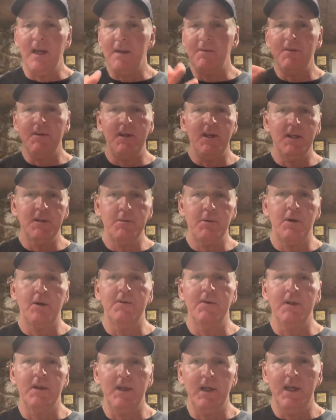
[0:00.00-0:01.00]
everything's
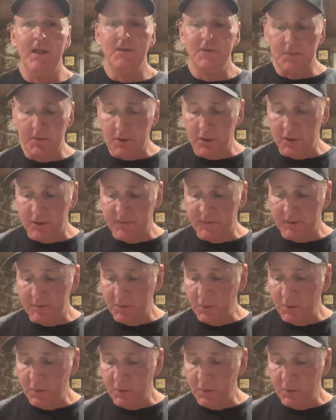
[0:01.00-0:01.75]
perfect, legs are perfect.